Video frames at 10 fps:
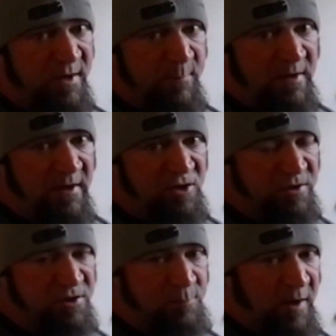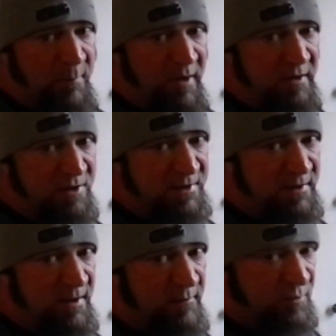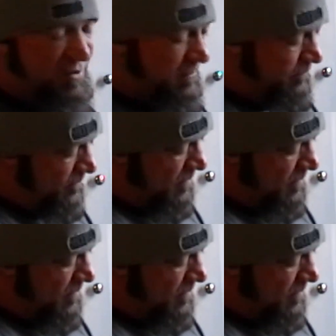manipulation to spike my insulin levels.